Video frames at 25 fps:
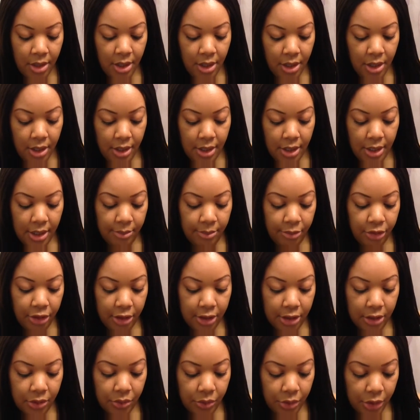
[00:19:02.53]
And then I'm
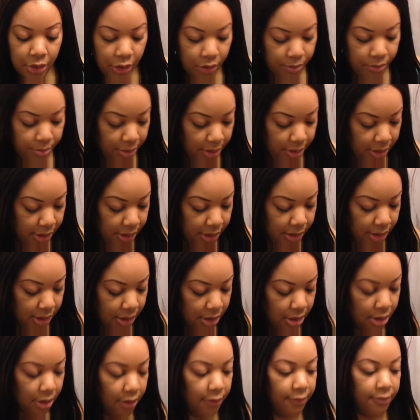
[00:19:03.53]
just going to place the
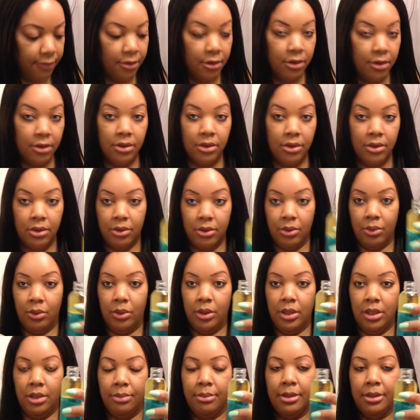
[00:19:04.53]
cover on the